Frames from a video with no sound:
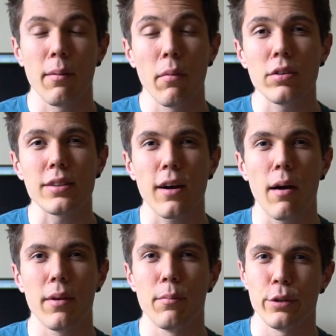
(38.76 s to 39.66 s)
The most
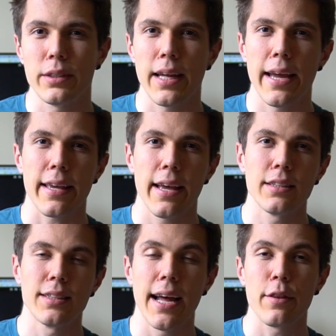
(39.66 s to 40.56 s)
common mistake
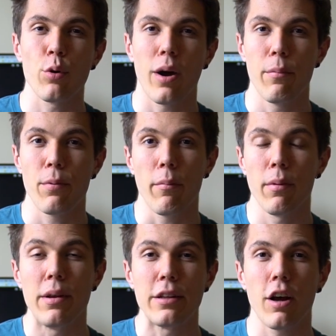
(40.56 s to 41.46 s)
is that you are
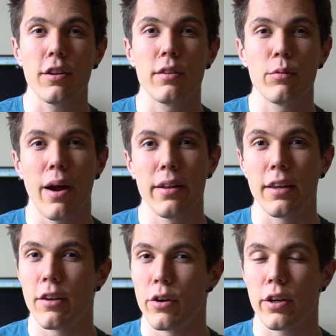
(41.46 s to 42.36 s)
probably not
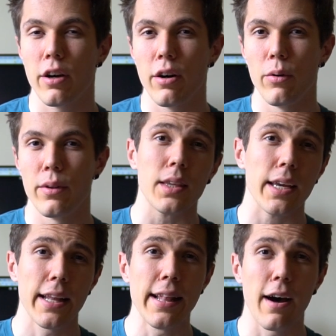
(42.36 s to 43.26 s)
running your code
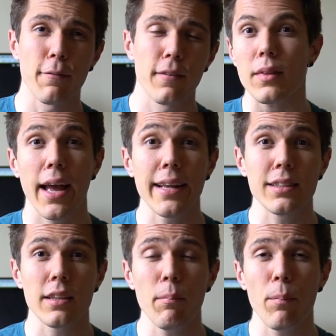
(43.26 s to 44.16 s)
enough. At
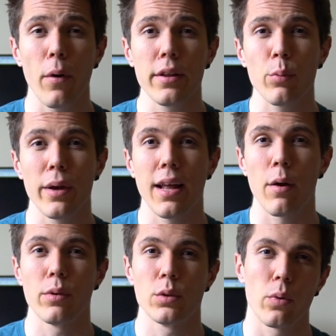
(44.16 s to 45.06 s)
some point when I
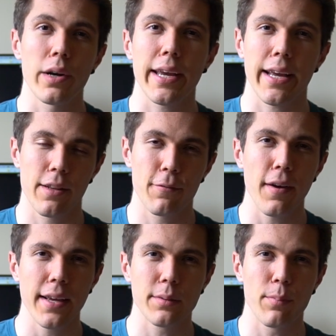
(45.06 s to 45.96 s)
was working at
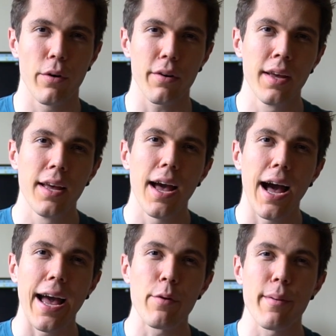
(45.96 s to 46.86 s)
Facebook,
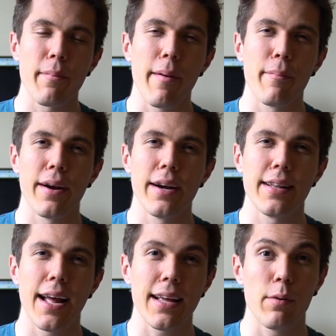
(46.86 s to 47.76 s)
I remember
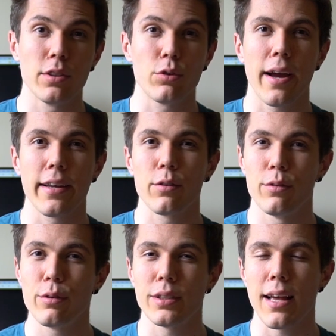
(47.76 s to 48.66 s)
that I was trying to
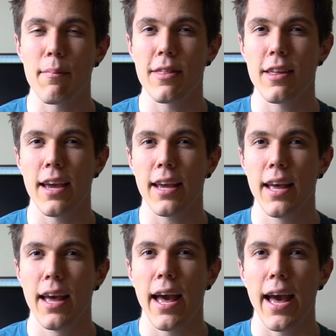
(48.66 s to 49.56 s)
do something
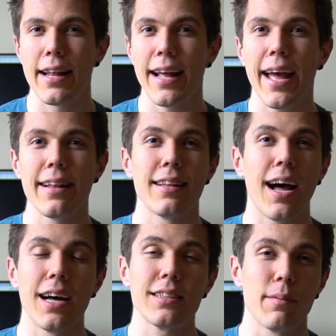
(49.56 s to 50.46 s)
and I had an
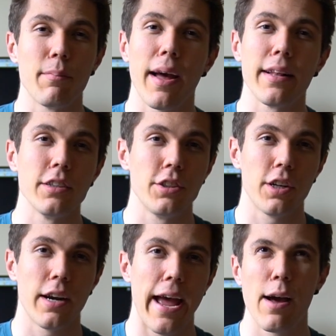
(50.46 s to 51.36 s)
awesome
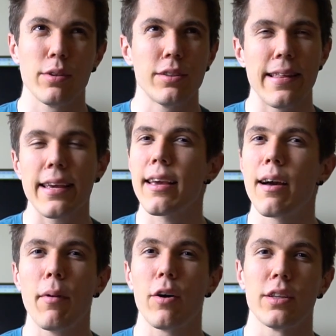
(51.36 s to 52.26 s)
manager. I was thinking
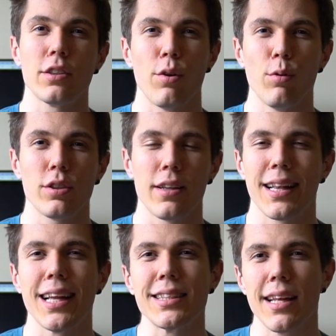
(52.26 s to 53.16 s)
about the solution
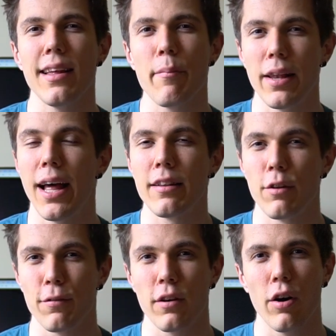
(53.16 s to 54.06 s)
and I sent him a line
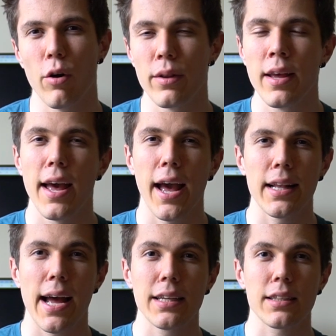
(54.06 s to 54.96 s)
of code
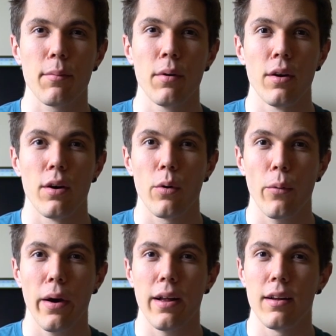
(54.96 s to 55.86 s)
and I asked him,
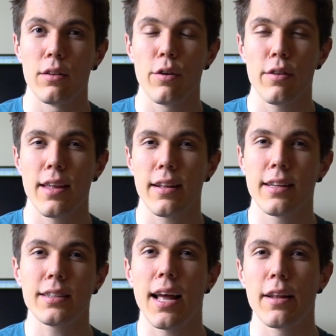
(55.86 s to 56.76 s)
well, do you think
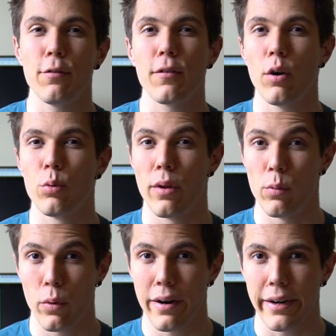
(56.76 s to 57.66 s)
this line of code
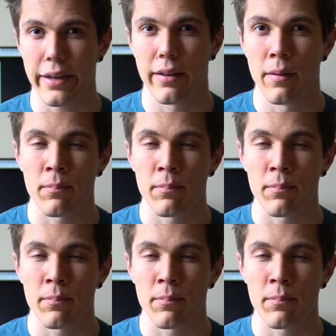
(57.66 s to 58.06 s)
will work?